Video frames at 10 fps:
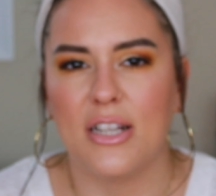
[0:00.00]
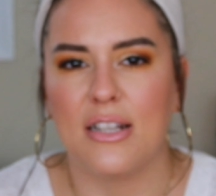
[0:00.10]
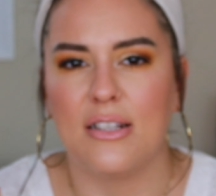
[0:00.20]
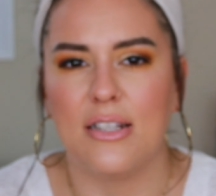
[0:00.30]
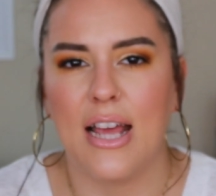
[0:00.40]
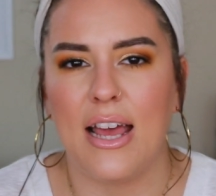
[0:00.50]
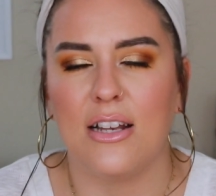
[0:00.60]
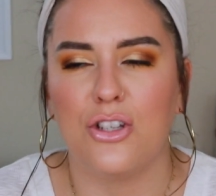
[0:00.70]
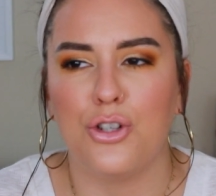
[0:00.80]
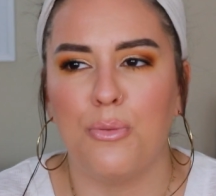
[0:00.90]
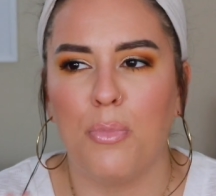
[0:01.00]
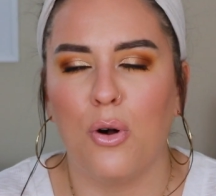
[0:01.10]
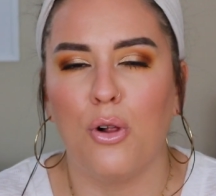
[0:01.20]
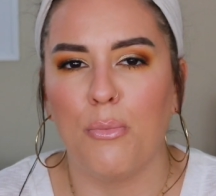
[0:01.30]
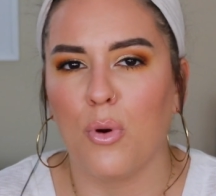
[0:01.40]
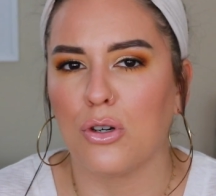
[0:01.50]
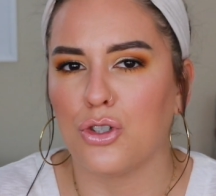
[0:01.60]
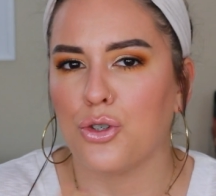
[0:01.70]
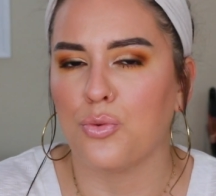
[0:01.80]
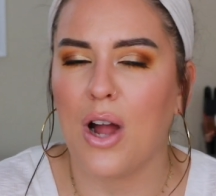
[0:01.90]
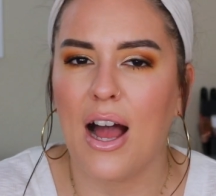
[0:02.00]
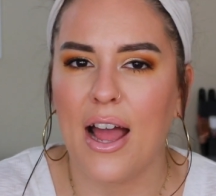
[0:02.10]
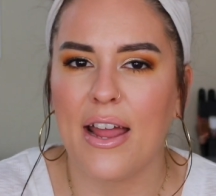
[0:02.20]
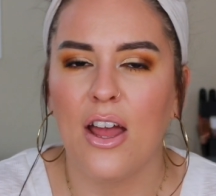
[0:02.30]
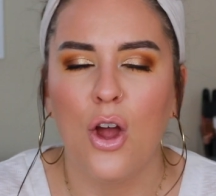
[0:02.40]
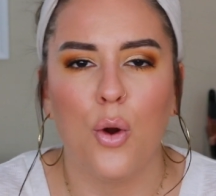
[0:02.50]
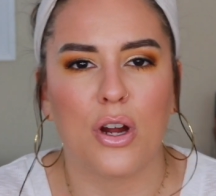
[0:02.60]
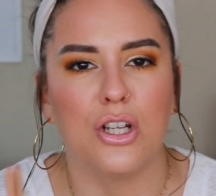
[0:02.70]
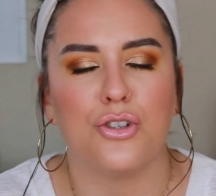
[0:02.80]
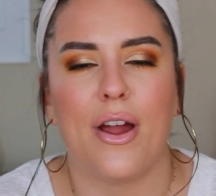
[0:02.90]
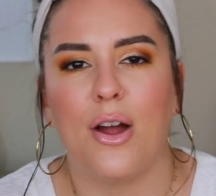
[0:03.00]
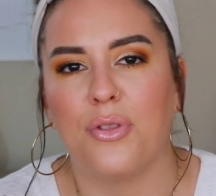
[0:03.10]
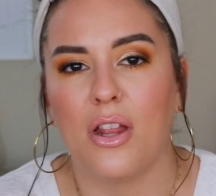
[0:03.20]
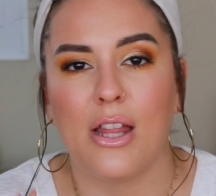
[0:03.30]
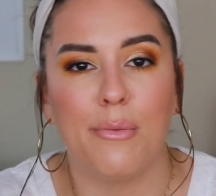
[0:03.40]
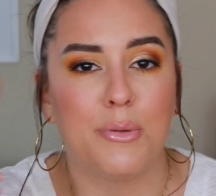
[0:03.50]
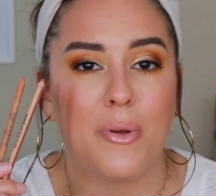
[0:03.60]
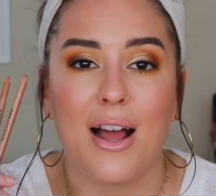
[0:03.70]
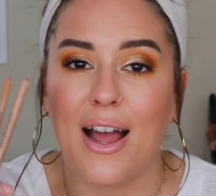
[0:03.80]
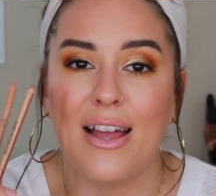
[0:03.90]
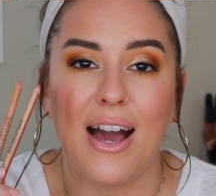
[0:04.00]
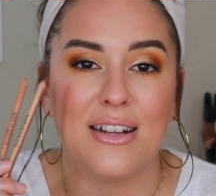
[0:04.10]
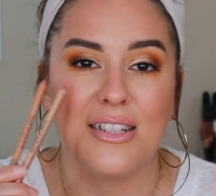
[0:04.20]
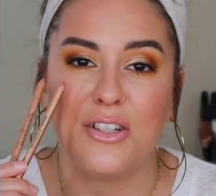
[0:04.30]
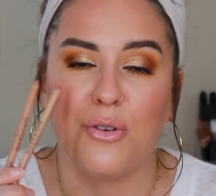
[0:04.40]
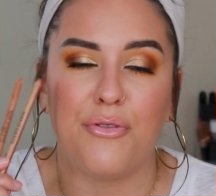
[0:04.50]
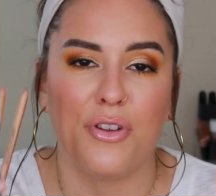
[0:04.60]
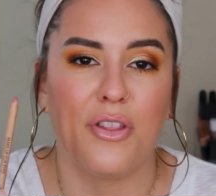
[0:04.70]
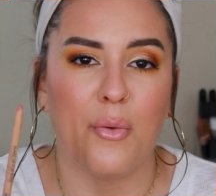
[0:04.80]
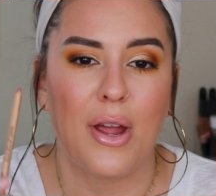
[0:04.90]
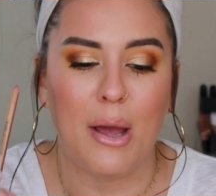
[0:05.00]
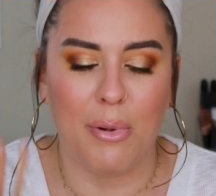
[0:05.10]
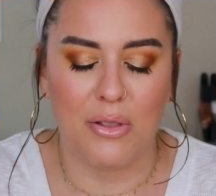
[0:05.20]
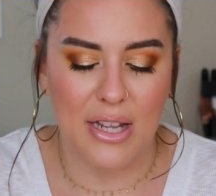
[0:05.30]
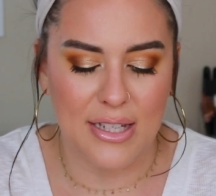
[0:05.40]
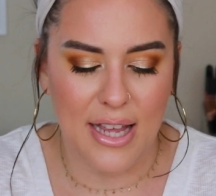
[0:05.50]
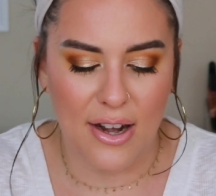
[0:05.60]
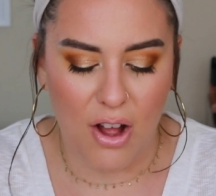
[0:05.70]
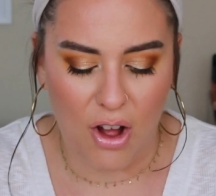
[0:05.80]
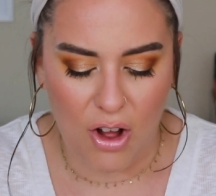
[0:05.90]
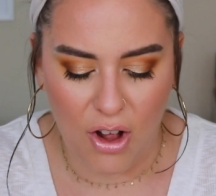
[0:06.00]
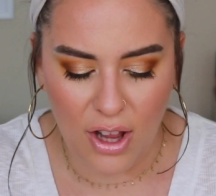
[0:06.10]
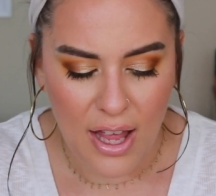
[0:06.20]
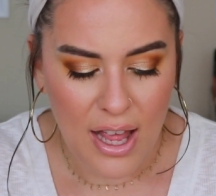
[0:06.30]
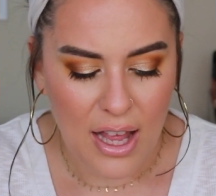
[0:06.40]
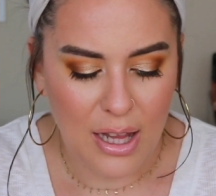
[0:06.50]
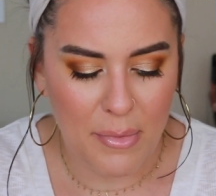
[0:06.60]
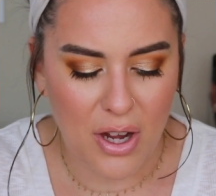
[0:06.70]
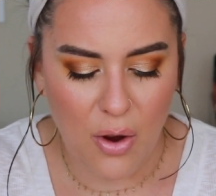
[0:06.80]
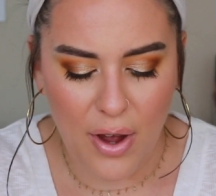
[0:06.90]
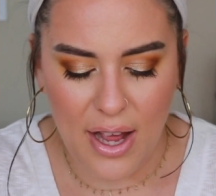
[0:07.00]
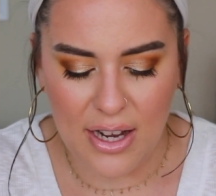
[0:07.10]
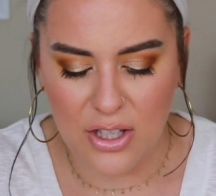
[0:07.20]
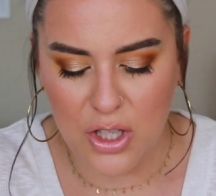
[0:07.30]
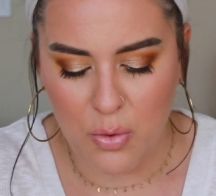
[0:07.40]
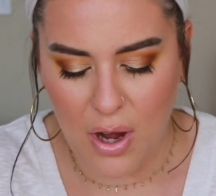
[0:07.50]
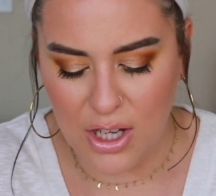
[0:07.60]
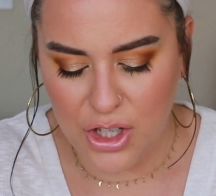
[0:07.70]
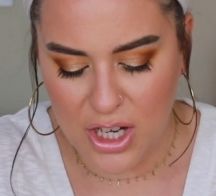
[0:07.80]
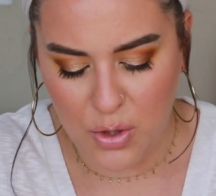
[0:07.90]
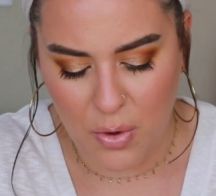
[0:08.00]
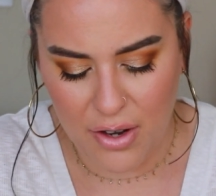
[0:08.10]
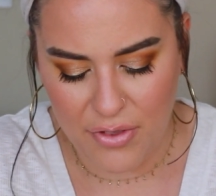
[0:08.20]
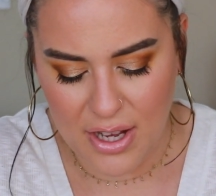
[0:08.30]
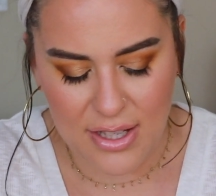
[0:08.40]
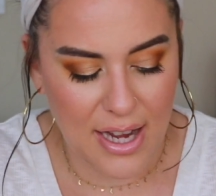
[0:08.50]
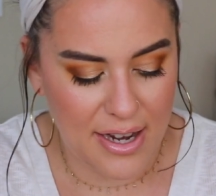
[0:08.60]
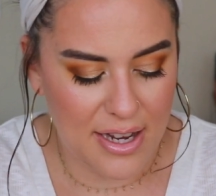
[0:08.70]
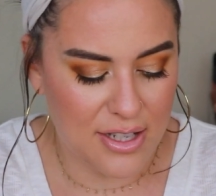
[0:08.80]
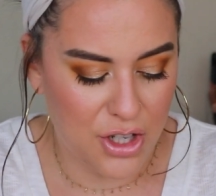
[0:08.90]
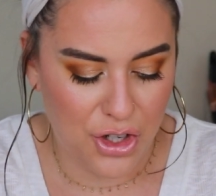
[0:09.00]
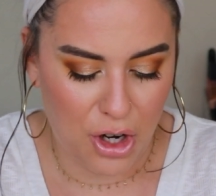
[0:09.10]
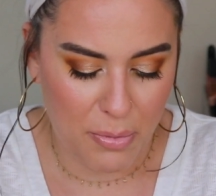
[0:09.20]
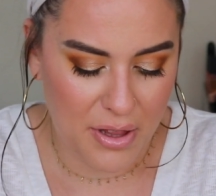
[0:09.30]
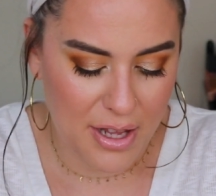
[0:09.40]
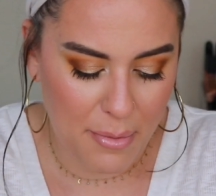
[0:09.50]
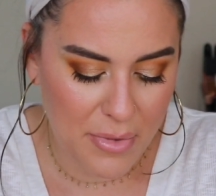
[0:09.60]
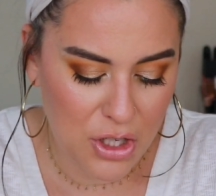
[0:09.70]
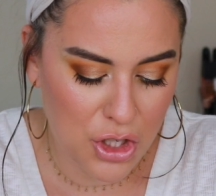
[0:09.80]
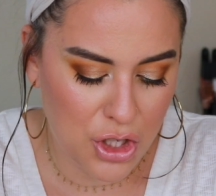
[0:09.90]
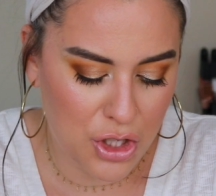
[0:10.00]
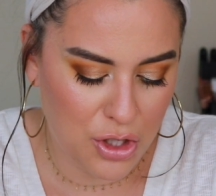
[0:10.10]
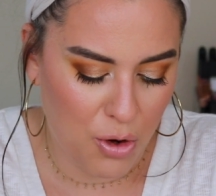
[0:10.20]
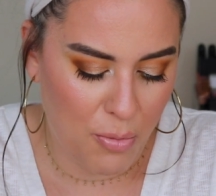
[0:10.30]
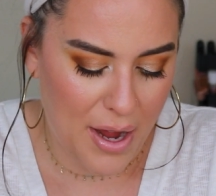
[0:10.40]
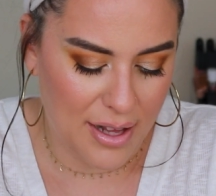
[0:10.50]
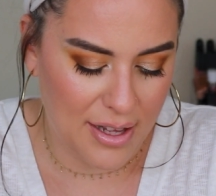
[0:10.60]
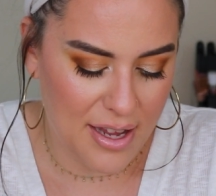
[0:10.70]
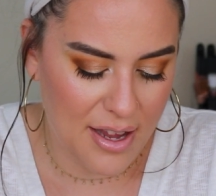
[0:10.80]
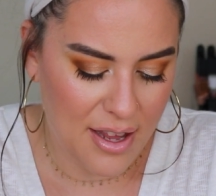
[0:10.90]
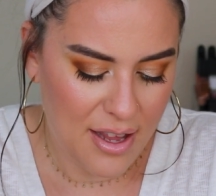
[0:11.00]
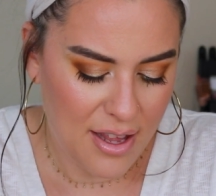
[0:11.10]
to tend to pull more dry or can dry out the lips, but I honestly don't feel that way about these at all. Let me go ahead and swatch each one of these. I need to sharpen them so badly.